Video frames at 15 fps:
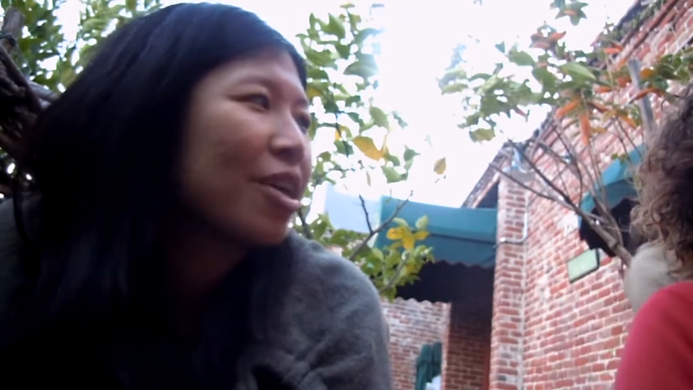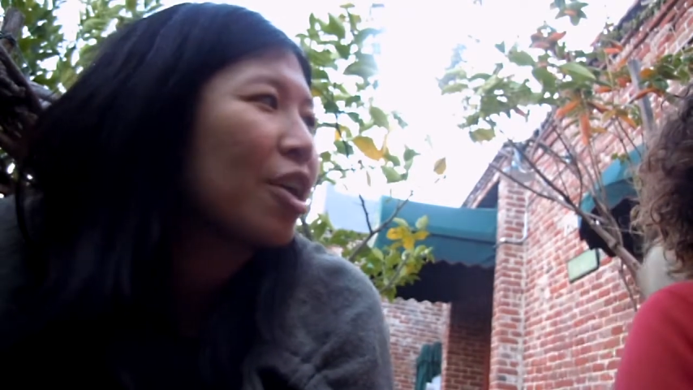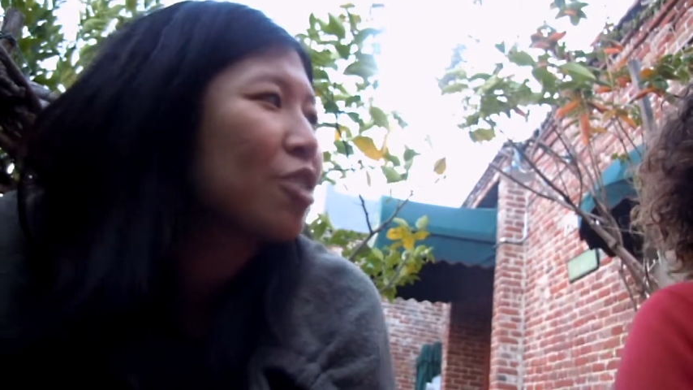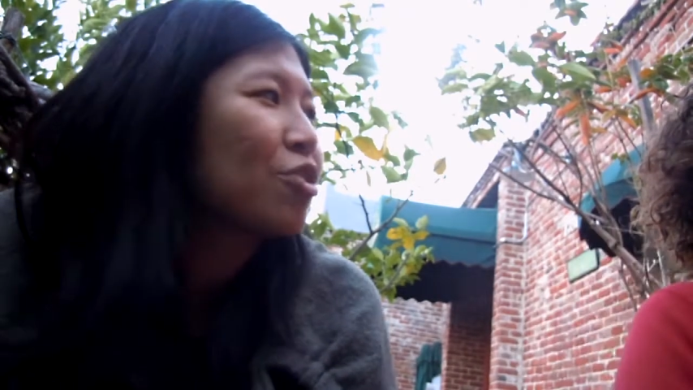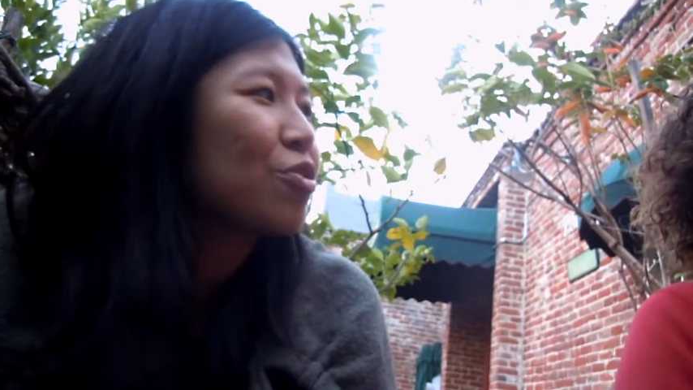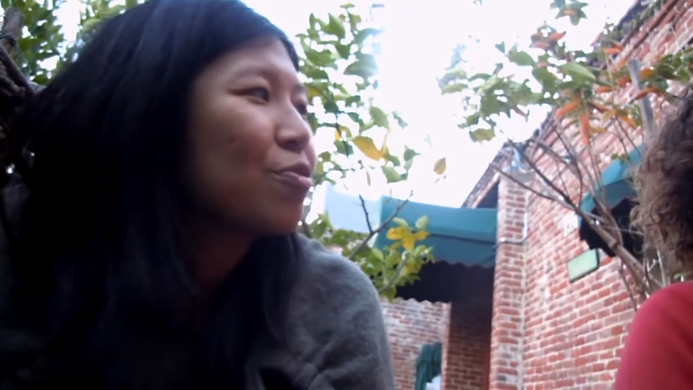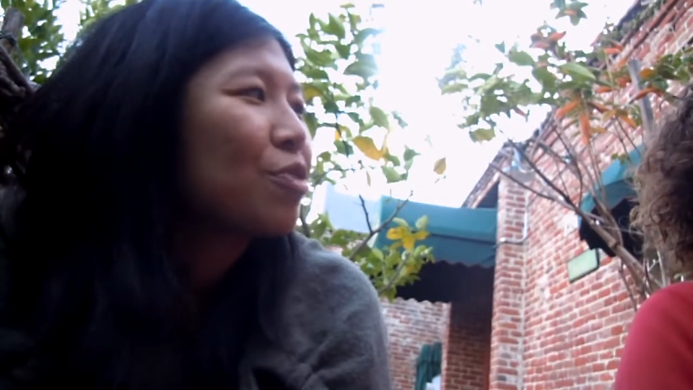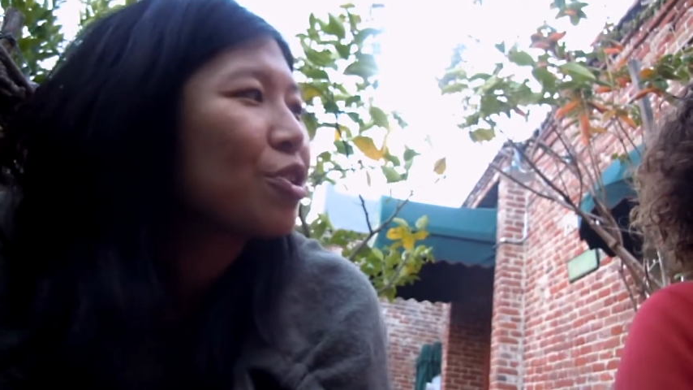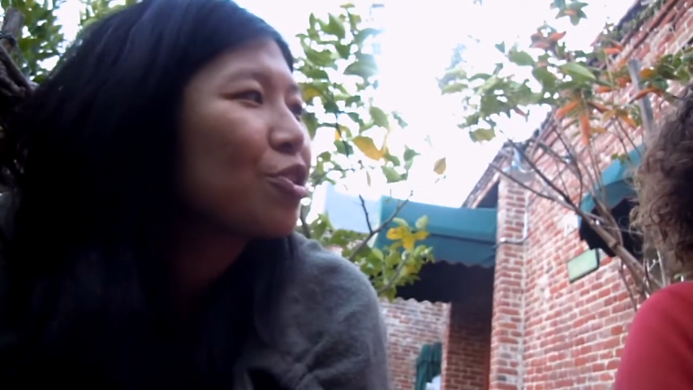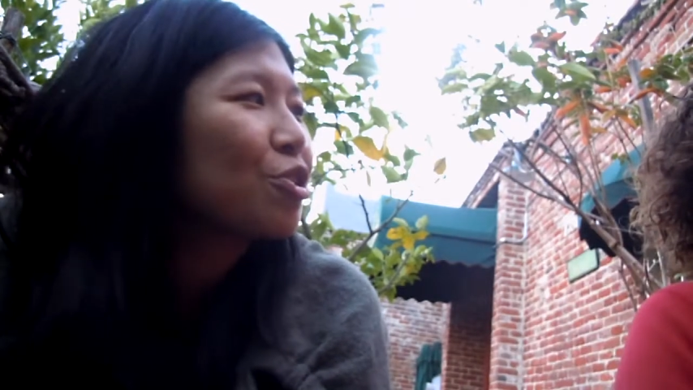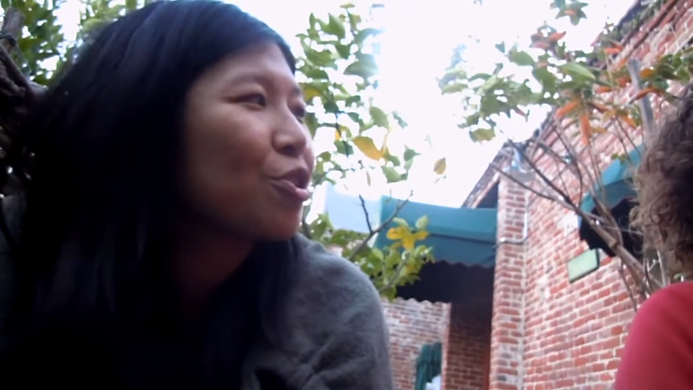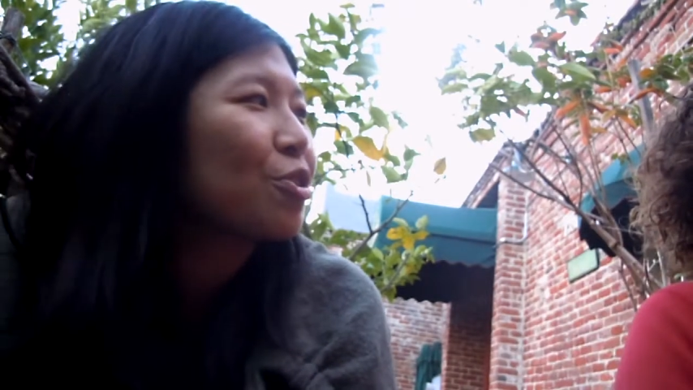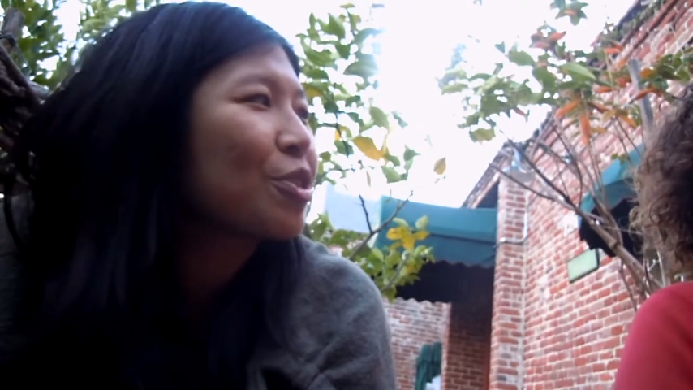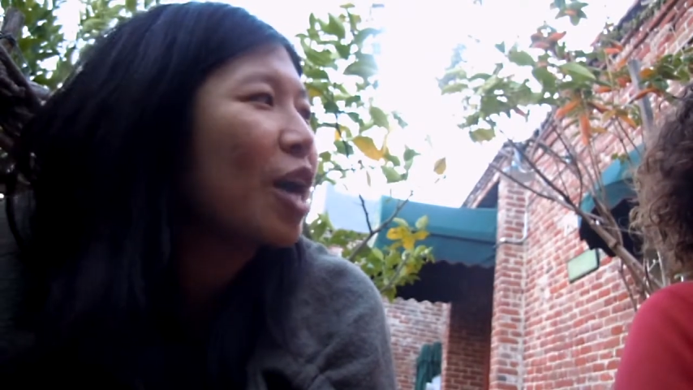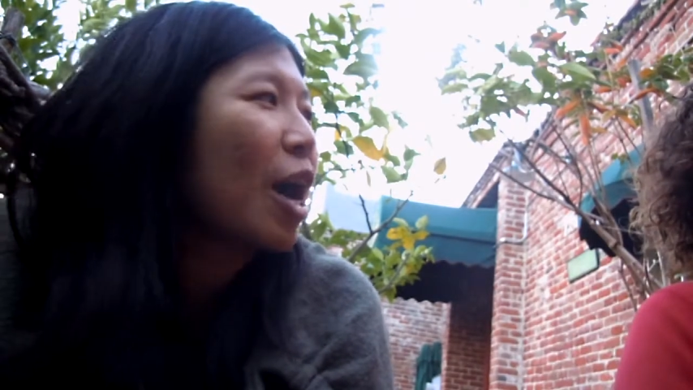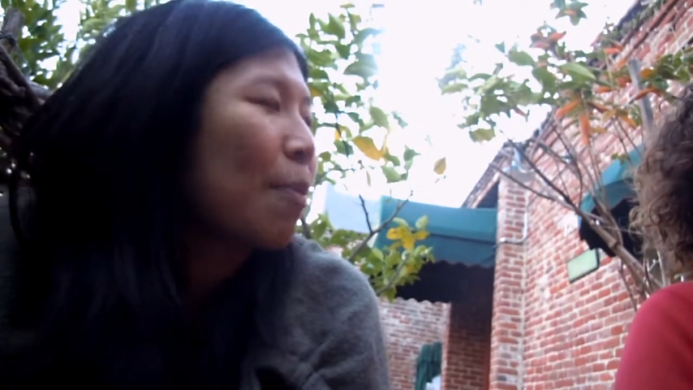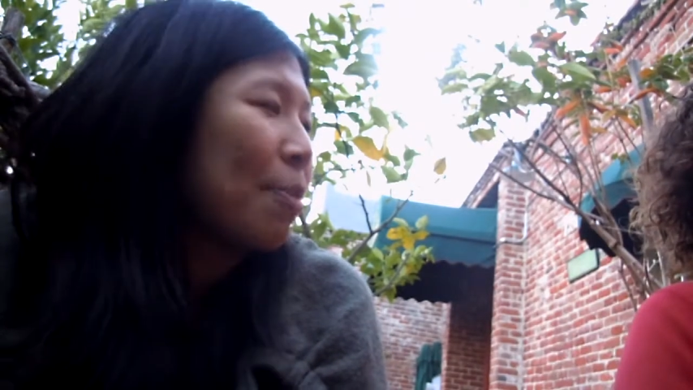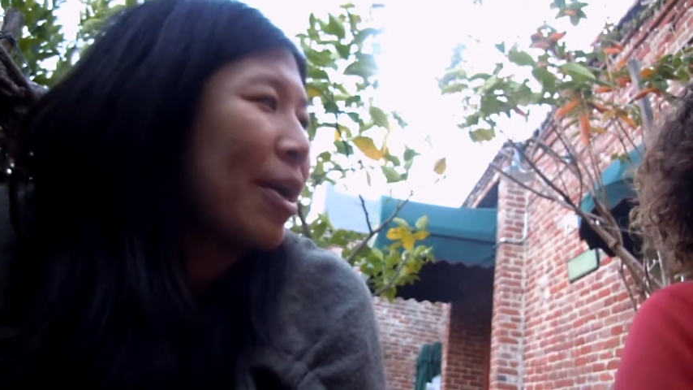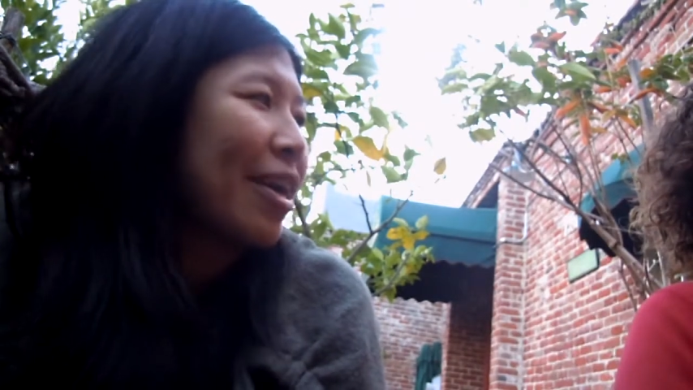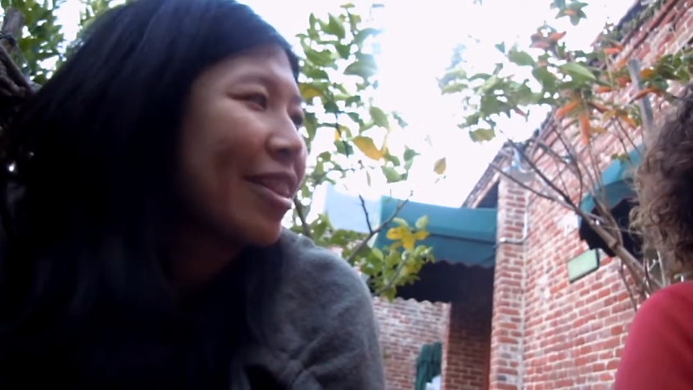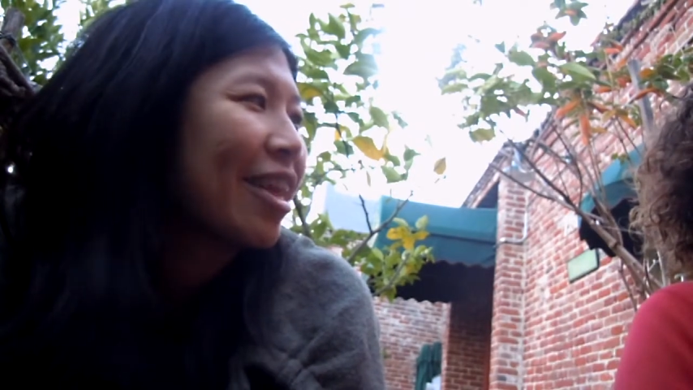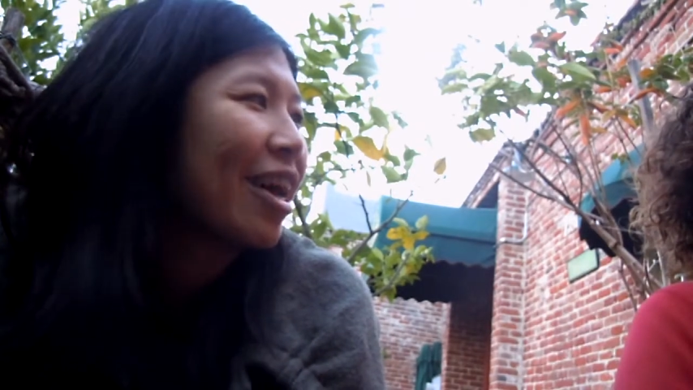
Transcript: controversial topic